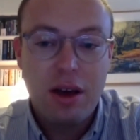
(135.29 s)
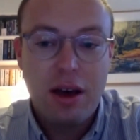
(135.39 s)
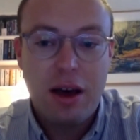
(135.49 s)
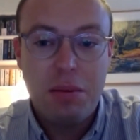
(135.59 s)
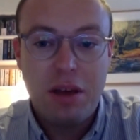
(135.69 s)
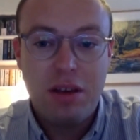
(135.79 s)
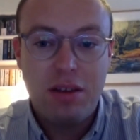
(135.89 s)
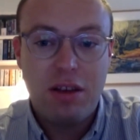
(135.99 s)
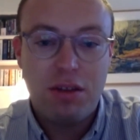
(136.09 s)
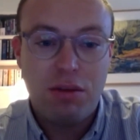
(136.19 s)
um, is,
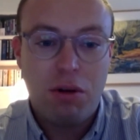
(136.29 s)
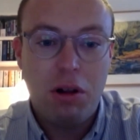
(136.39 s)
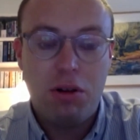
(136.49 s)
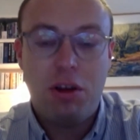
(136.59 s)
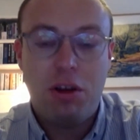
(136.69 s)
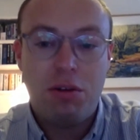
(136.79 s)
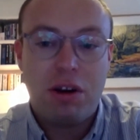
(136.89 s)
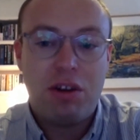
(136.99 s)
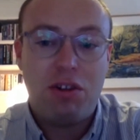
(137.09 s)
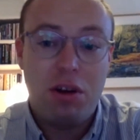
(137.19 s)
is the right long-term strategy.